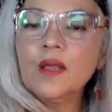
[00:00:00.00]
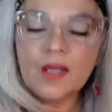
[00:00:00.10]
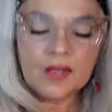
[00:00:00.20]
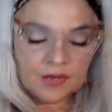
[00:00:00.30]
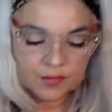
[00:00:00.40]

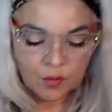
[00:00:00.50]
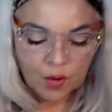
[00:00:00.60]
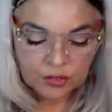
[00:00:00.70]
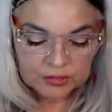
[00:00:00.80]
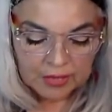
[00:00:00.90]
Any other
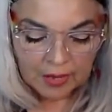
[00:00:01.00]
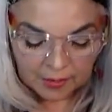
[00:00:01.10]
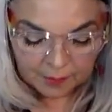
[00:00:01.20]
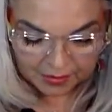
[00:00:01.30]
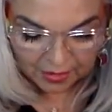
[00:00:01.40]
questions?
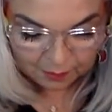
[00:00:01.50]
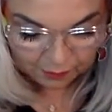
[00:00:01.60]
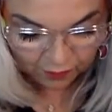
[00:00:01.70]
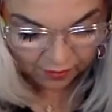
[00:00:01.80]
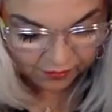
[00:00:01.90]
Highlight my name
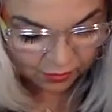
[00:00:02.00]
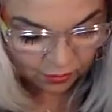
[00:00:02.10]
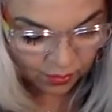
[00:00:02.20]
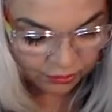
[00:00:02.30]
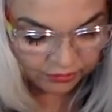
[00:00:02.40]
if you have any
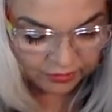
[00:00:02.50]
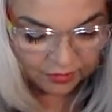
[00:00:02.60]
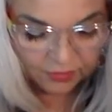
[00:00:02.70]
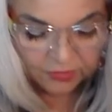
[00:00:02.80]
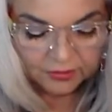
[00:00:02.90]
questions. I
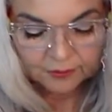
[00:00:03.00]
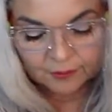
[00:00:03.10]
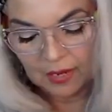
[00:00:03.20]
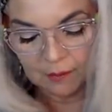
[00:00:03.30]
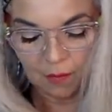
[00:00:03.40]
know I just
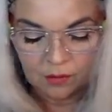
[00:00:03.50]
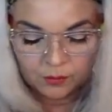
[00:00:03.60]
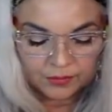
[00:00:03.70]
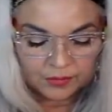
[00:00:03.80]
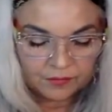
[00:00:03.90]
came on
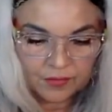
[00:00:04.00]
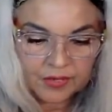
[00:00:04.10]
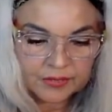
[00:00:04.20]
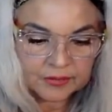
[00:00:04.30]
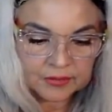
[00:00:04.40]
with
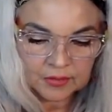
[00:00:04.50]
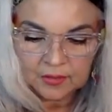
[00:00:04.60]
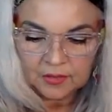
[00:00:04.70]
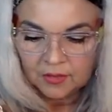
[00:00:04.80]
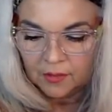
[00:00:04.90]
advice.
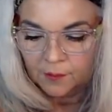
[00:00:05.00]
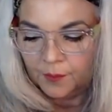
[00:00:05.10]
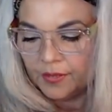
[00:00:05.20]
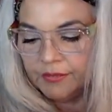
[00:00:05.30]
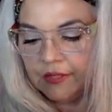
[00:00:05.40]

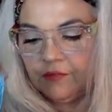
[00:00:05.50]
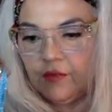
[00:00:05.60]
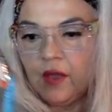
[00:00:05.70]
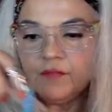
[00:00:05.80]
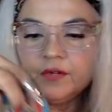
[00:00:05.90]
But if
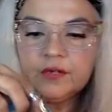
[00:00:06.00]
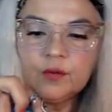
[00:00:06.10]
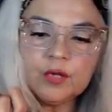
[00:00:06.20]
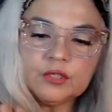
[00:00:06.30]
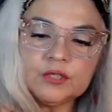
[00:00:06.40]
you have any
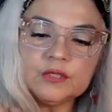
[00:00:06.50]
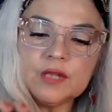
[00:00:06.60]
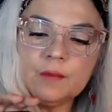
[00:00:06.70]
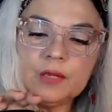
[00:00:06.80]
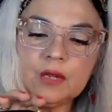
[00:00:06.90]
questions,
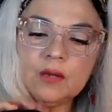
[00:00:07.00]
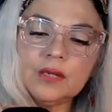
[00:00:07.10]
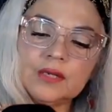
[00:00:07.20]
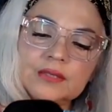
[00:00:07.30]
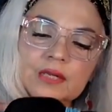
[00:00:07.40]
let me know.
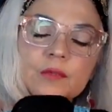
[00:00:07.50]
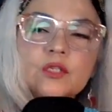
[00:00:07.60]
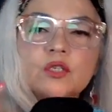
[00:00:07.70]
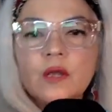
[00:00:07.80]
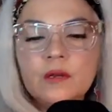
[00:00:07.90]
Like I said, I'm going
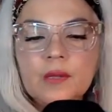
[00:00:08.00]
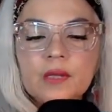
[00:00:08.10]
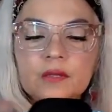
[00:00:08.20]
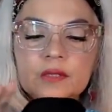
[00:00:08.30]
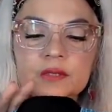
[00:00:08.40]
to try to
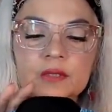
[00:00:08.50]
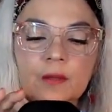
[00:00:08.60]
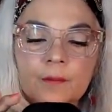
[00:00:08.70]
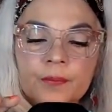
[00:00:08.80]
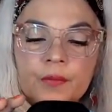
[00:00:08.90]
make this
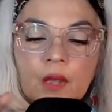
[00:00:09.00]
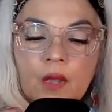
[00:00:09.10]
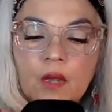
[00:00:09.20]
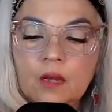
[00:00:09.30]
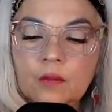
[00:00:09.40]

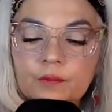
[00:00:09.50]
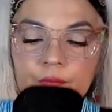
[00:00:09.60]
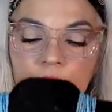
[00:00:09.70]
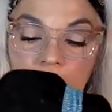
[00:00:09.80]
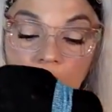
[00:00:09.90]
um,
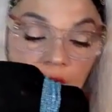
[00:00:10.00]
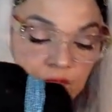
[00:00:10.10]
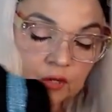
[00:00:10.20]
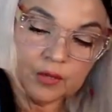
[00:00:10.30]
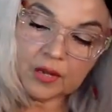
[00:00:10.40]
a live
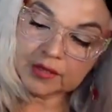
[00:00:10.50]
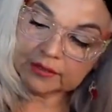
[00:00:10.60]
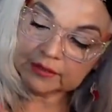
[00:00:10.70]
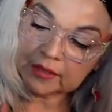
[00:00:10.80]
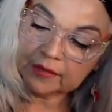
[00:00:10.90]
Q and A
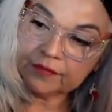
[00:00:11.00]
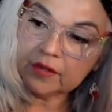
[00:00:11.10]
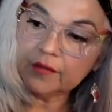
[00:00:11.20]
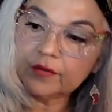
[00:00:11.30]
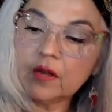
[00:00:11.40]
instead of the
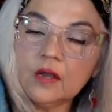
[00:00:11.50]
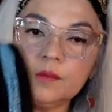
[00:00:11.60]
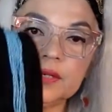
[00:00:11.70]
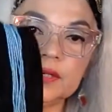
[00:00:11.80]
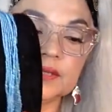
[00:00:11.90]
other kind
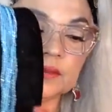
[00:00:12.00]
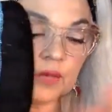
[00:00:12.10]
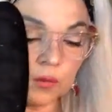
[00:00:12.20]
because it, I